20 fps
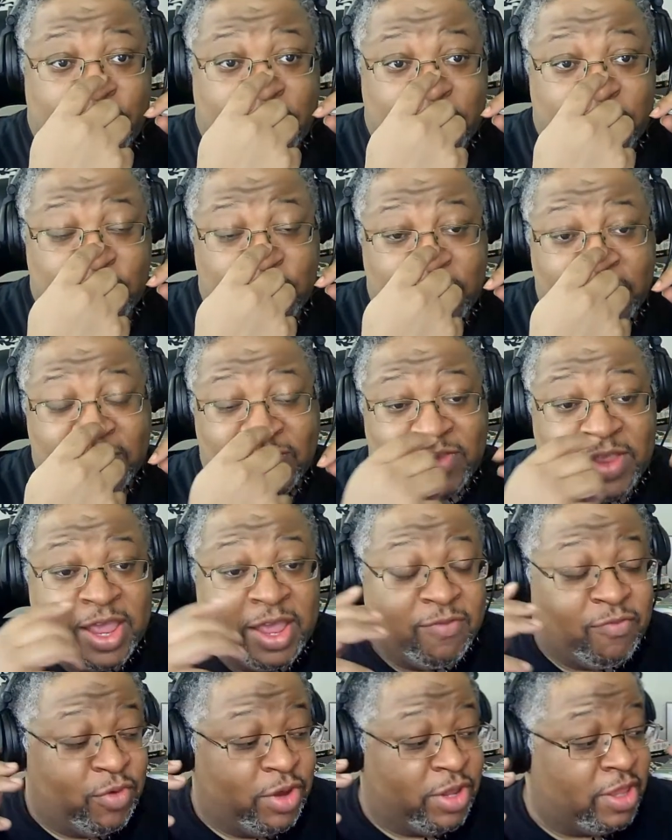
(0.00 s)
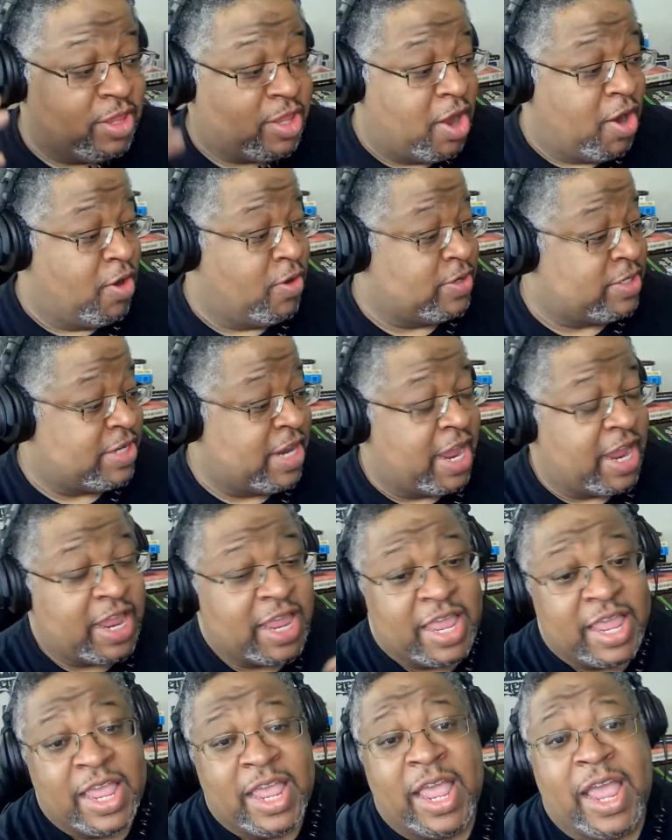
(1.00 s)
We do this every
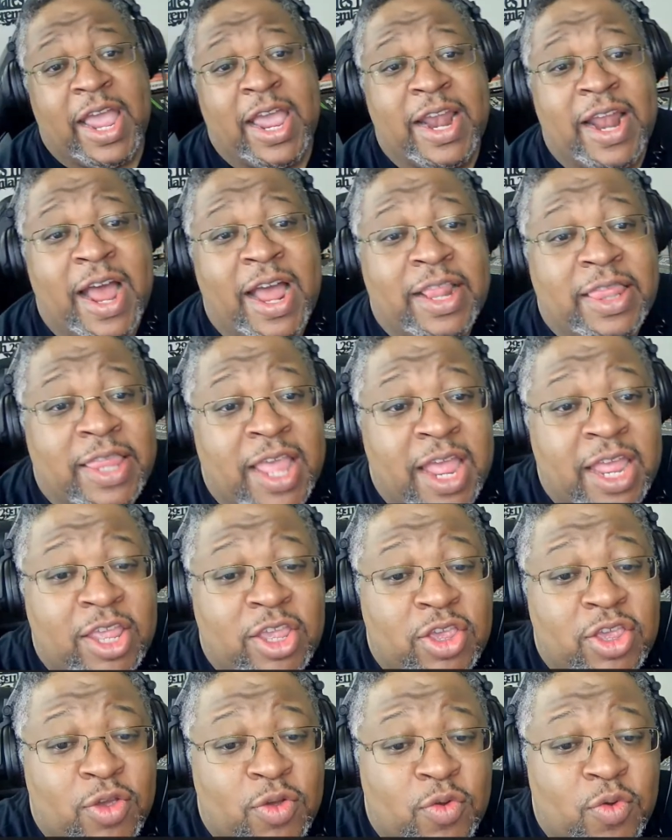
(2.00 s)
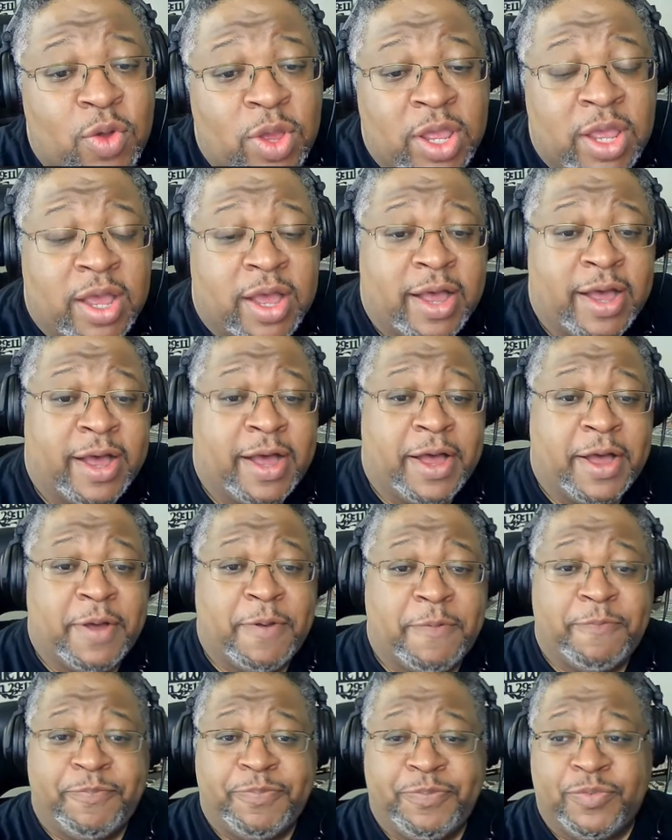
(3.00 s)
Thursday, and I thank you
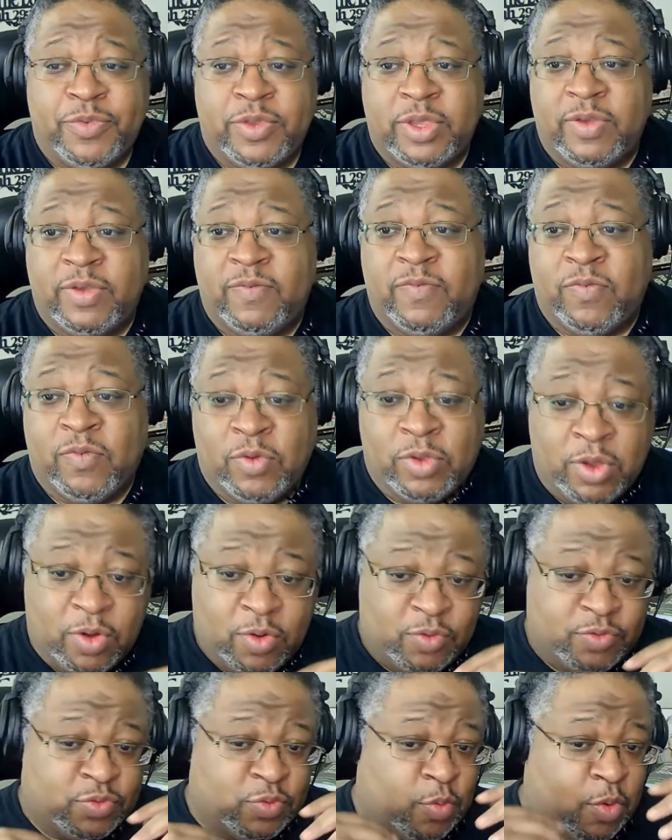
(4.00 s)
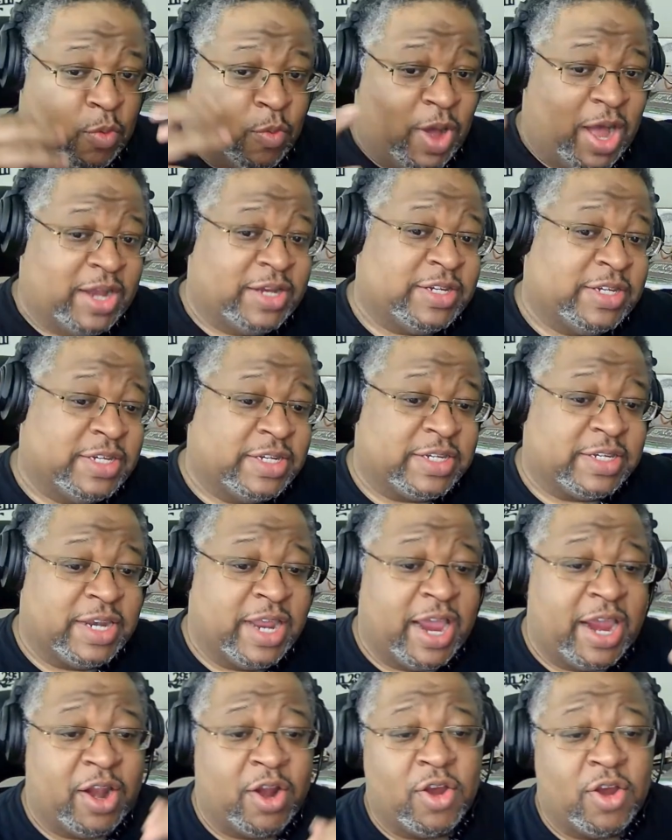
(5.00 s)
um, for those who will watch this
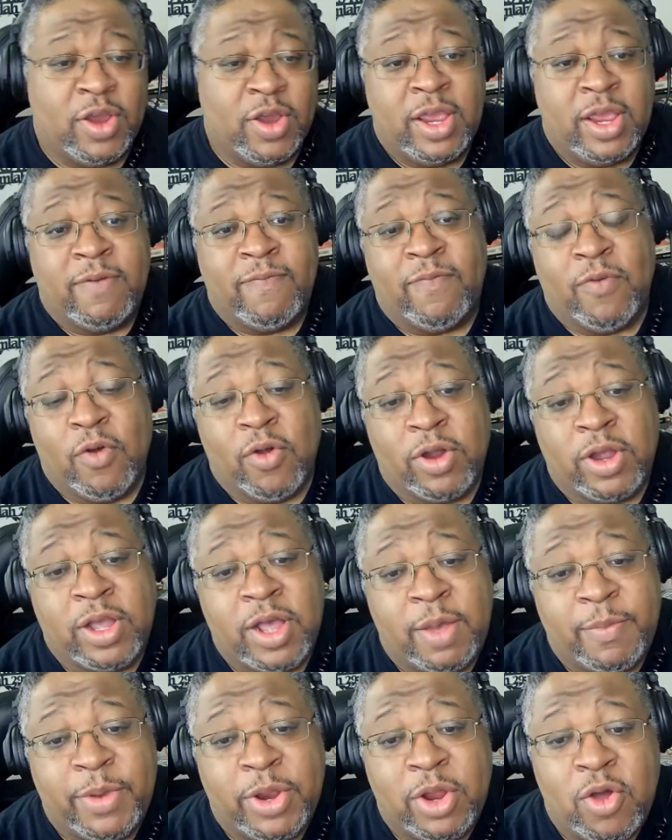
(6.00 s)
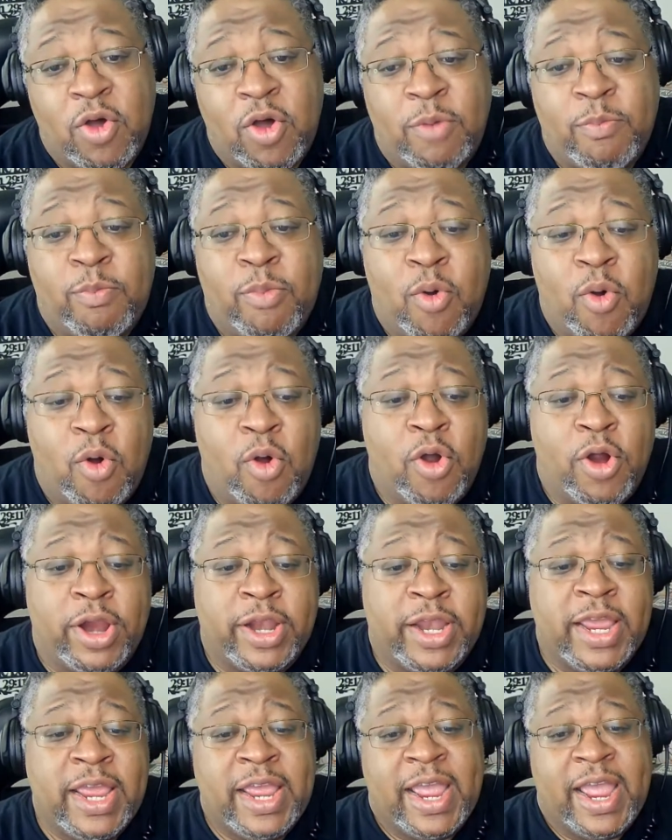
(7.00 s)
later for coming on
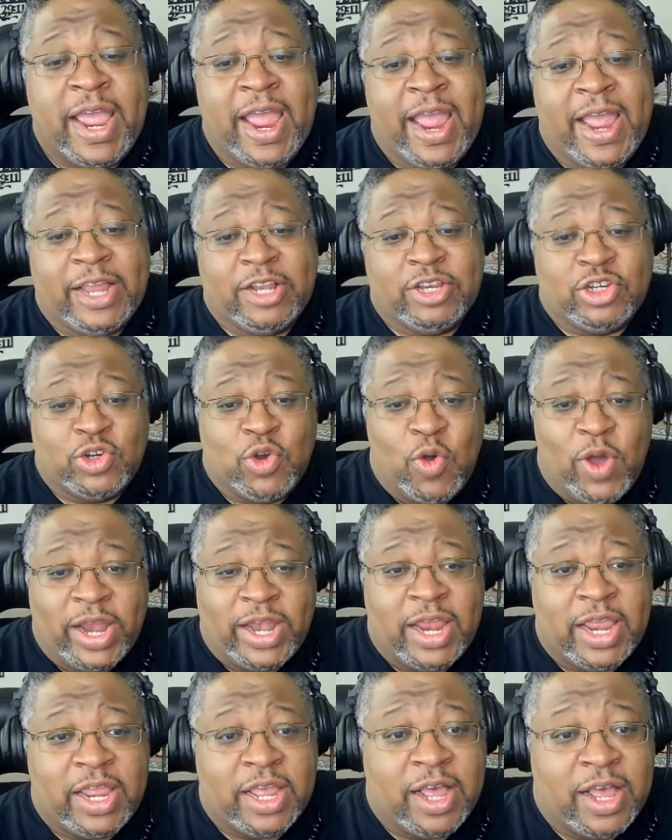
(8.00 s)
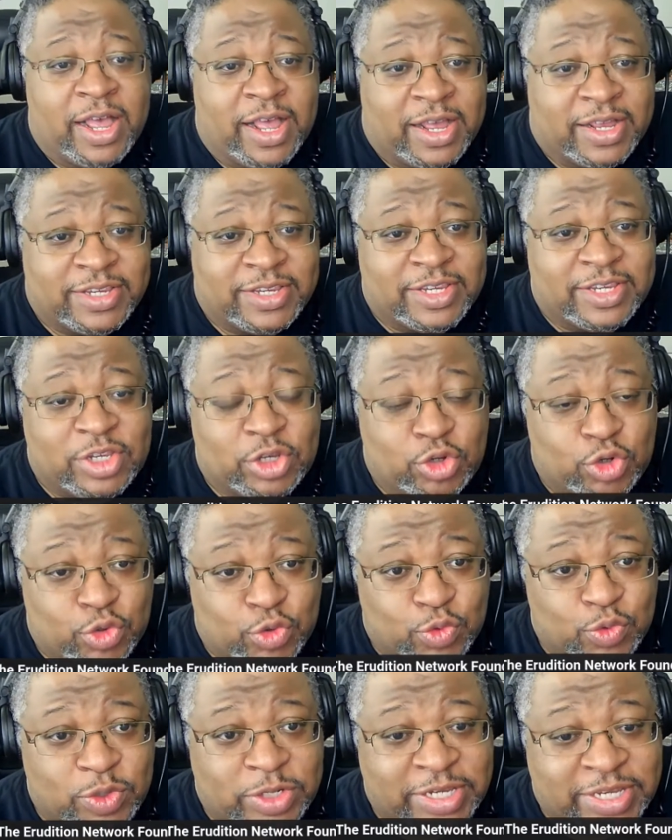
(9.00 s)
board and joining us
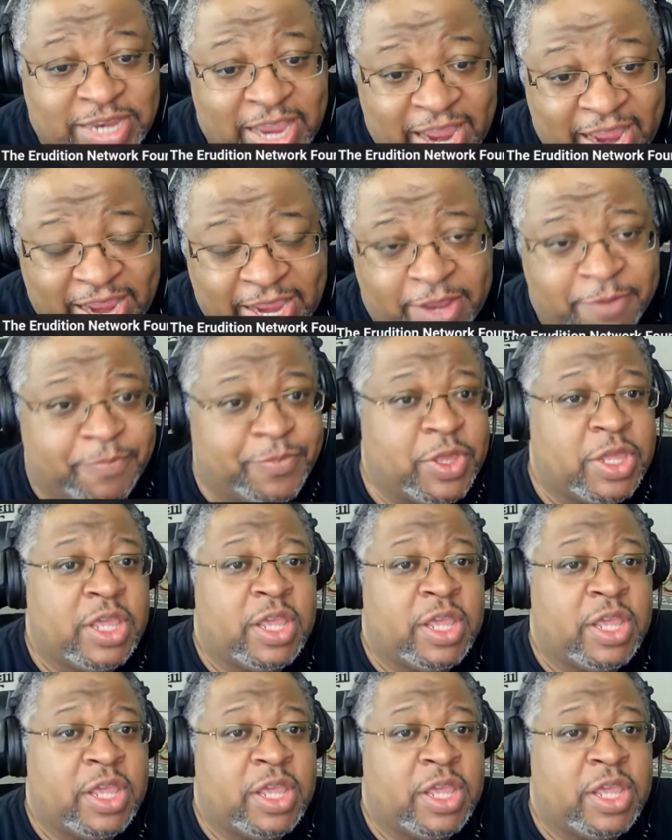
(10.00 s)
today.